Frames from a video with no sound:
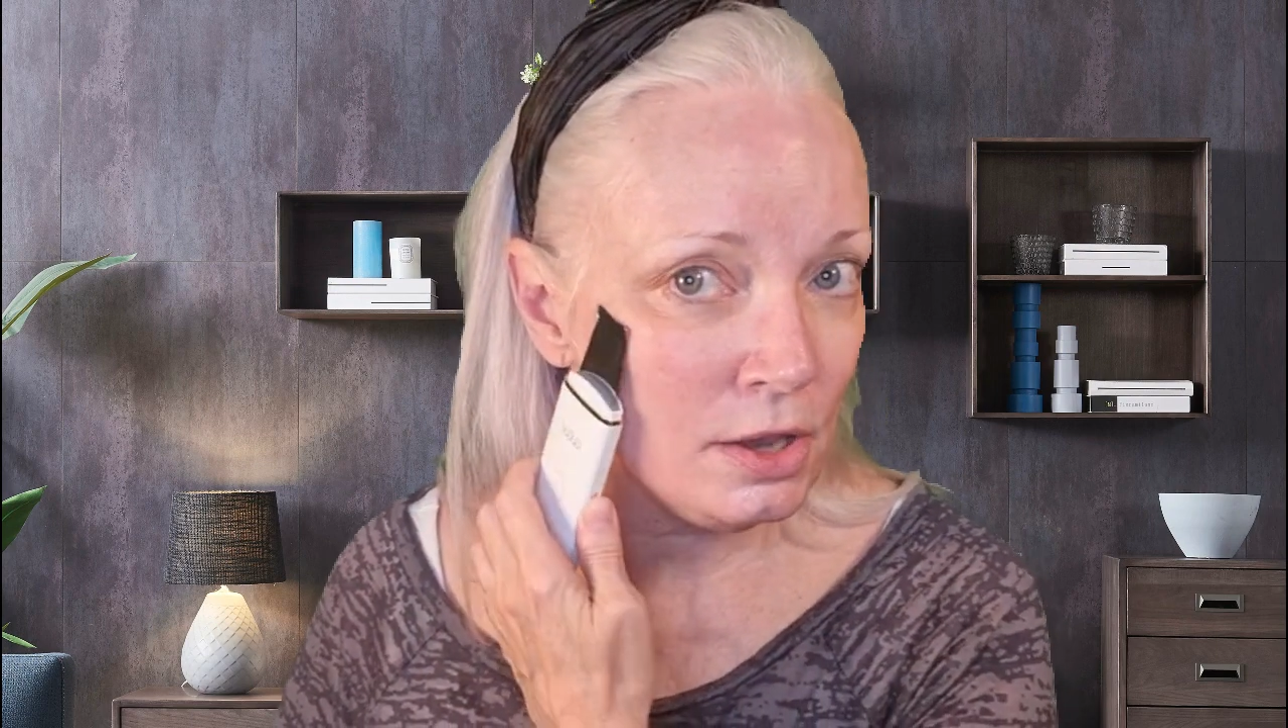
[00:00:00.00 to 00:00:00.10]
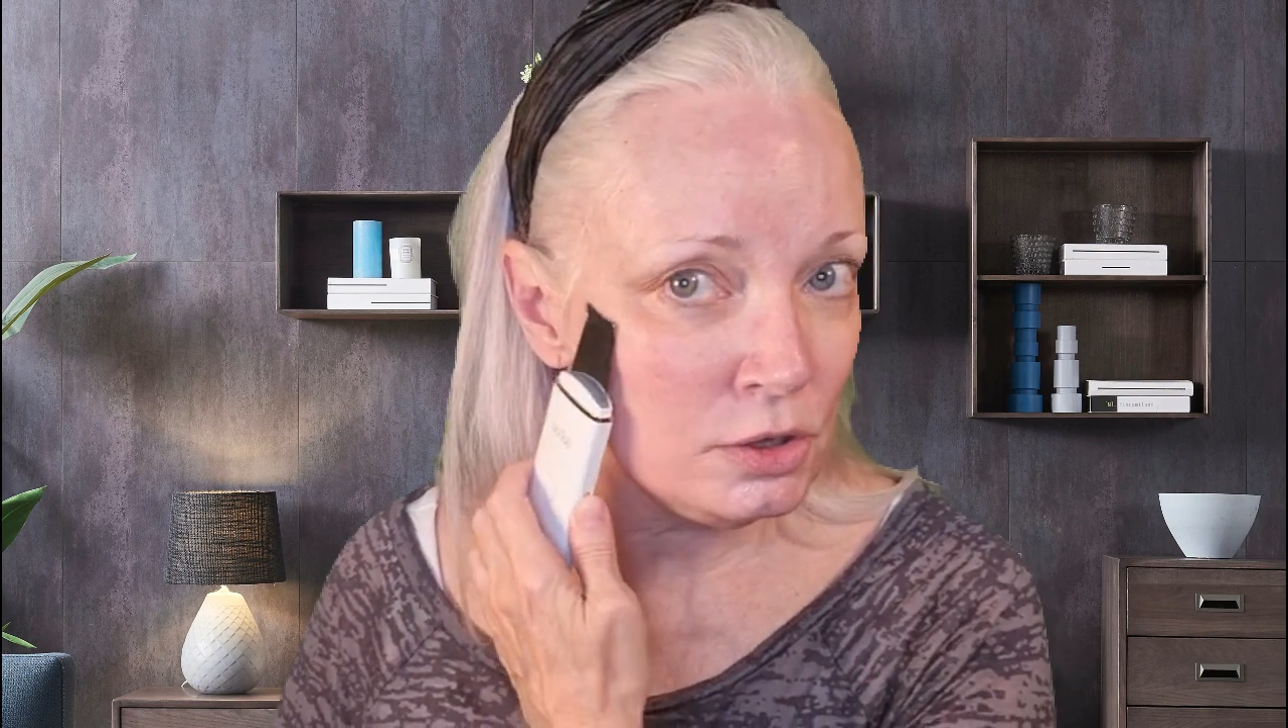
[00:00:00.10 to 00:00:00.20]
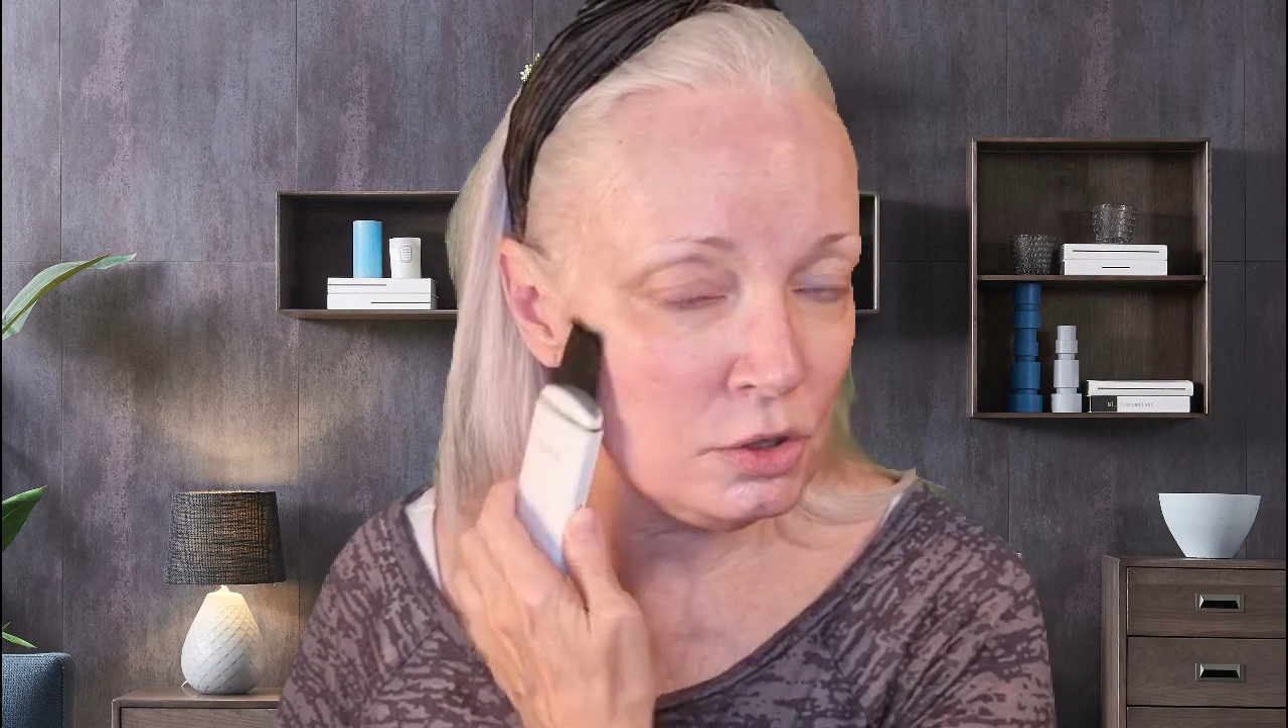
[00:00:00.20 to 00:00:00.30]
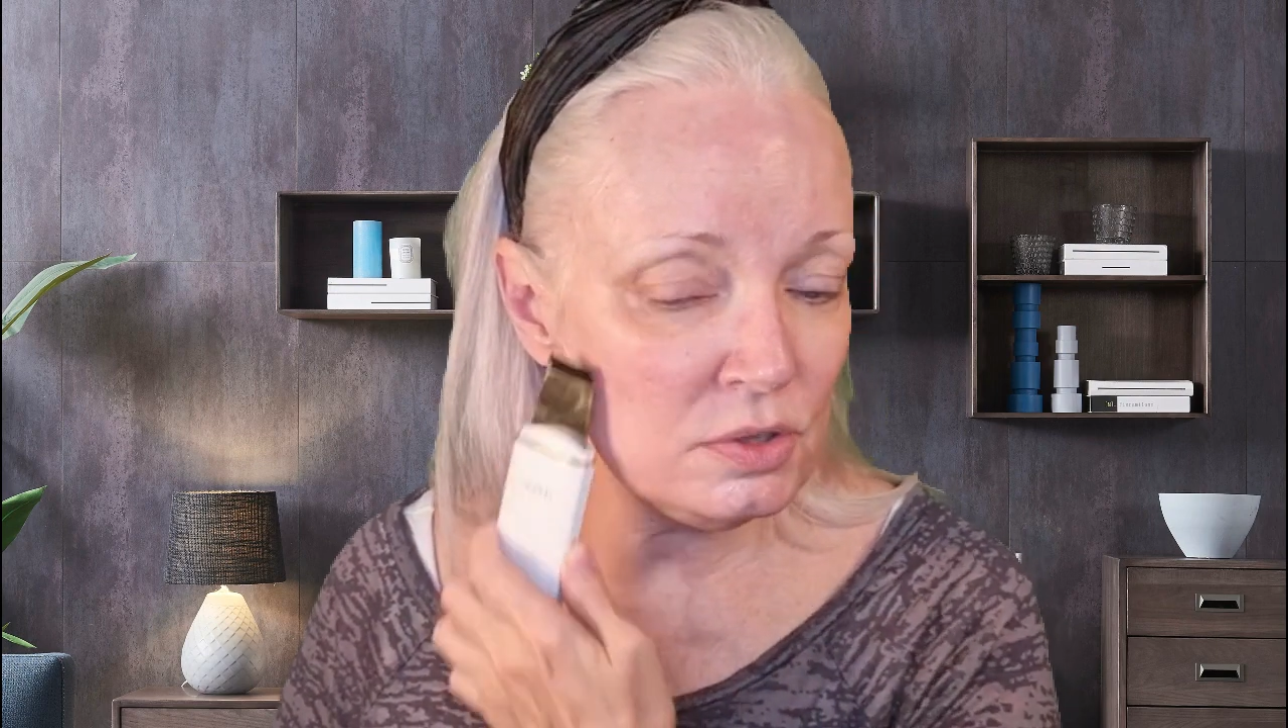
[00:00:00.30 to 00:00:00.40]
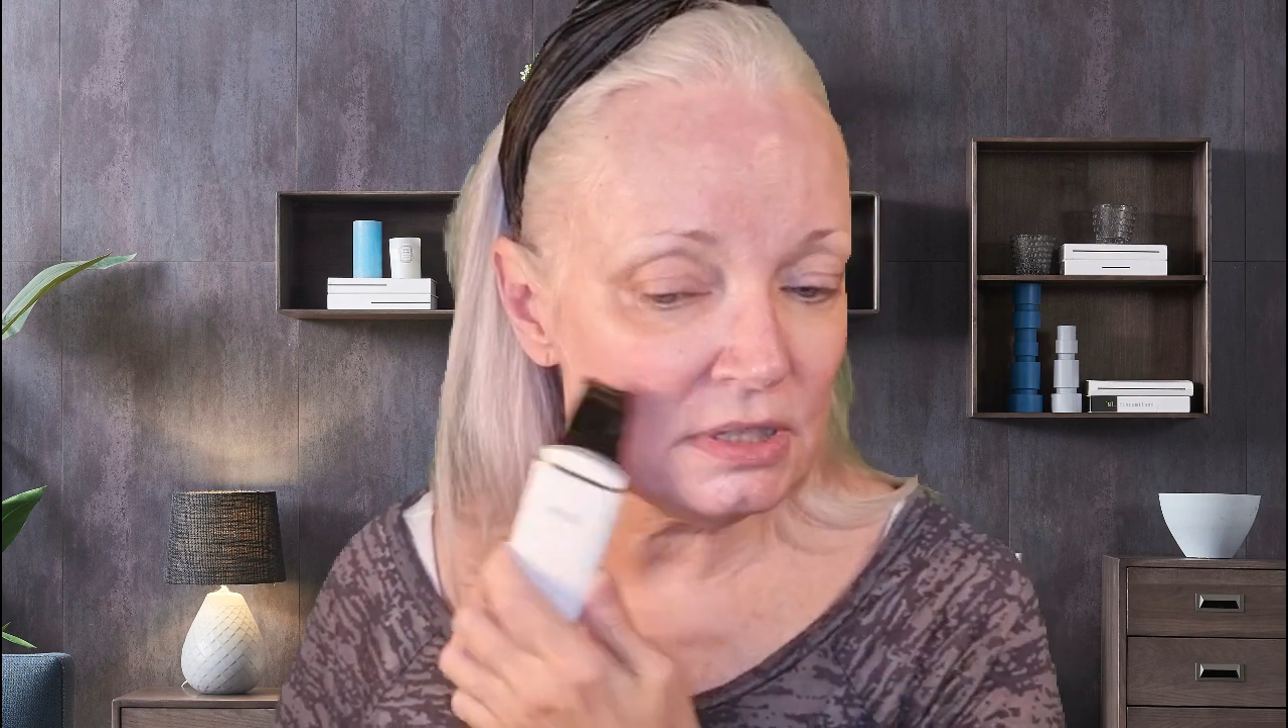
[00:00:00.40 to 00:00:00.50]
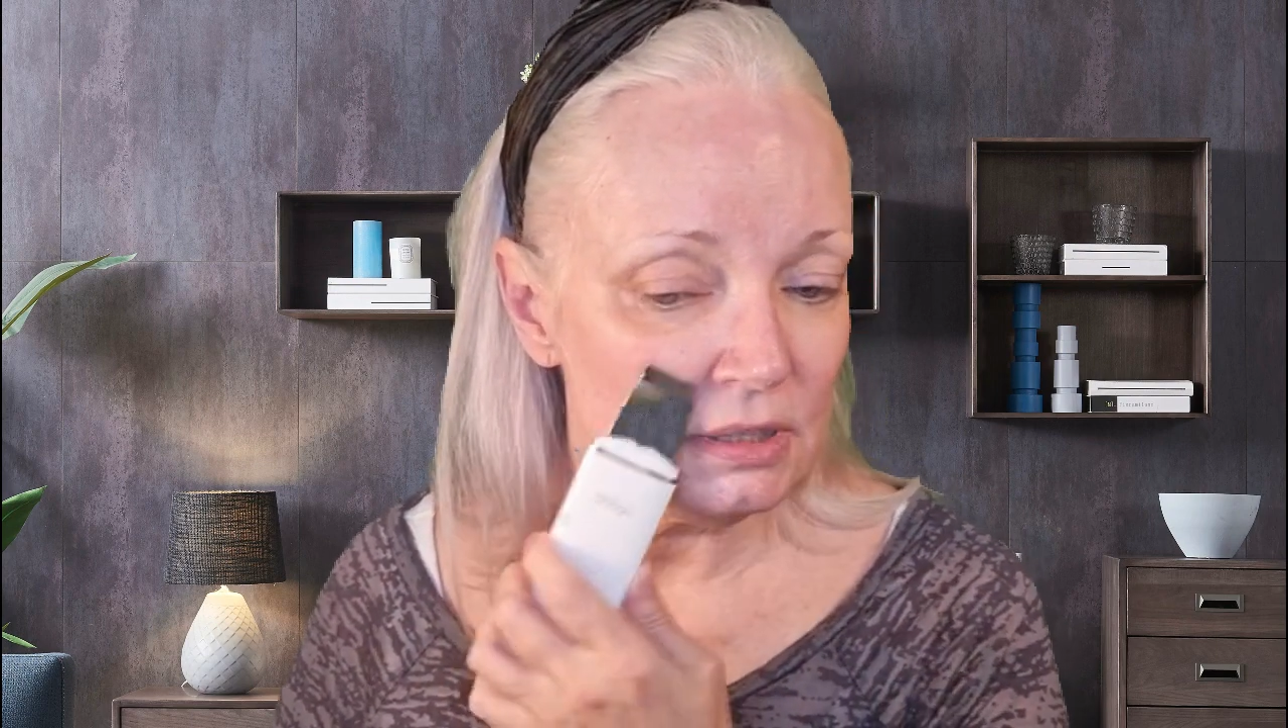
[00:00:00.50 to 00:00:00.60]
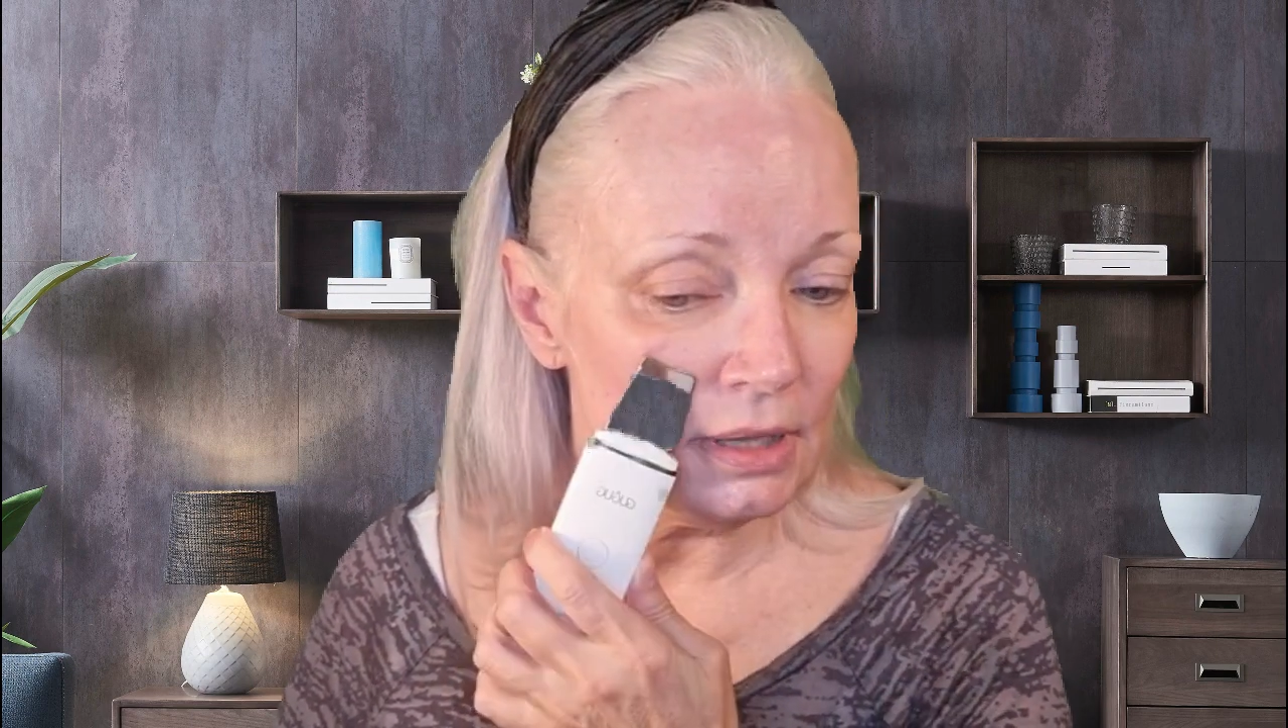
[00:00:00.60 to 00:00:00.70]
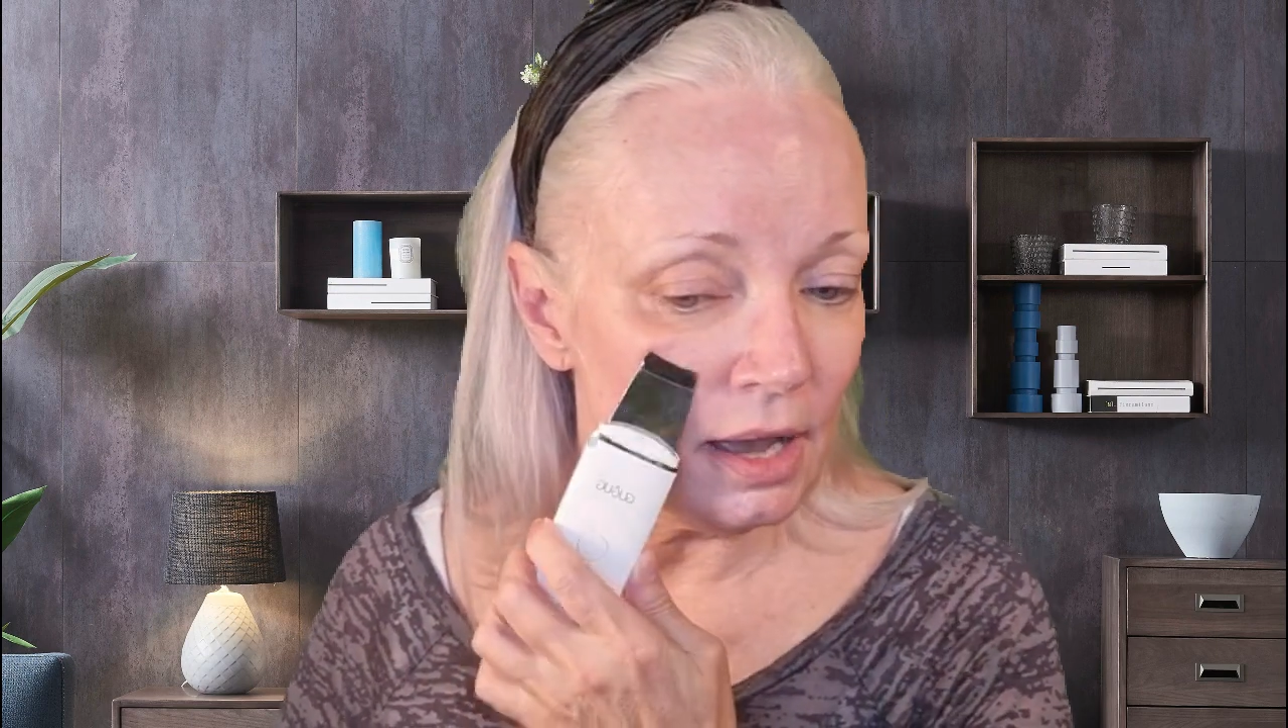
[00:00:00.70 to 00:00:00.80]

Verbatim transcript: using the